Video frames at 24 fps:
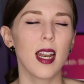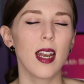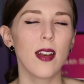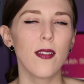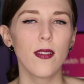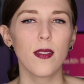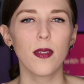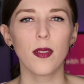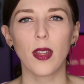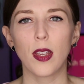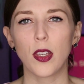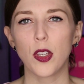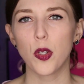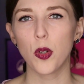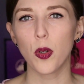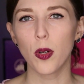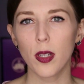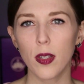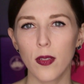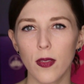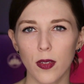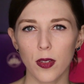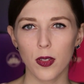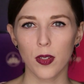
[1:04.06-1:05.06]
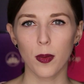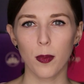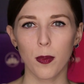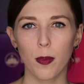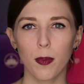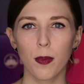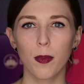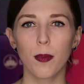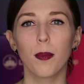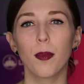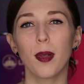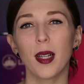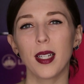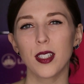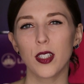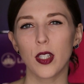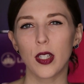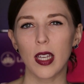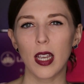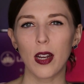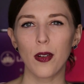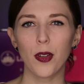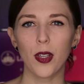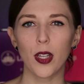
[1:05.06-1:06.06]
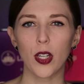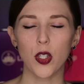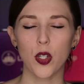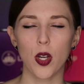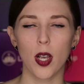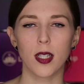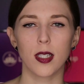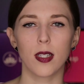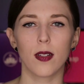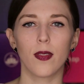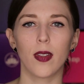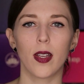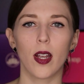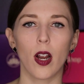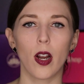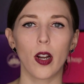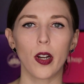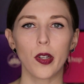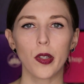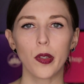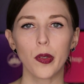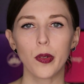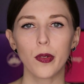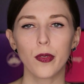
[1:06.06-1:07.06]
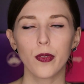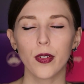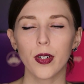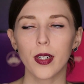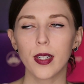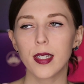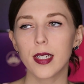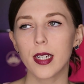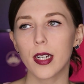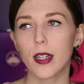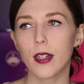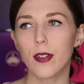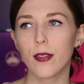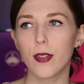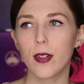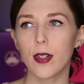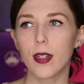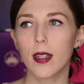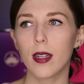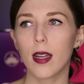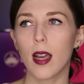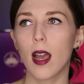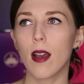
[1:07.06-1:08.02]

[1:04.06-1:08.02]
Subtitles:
not even, like, you don't even, plus you can't really trust if they are gluten-free, dairy-free.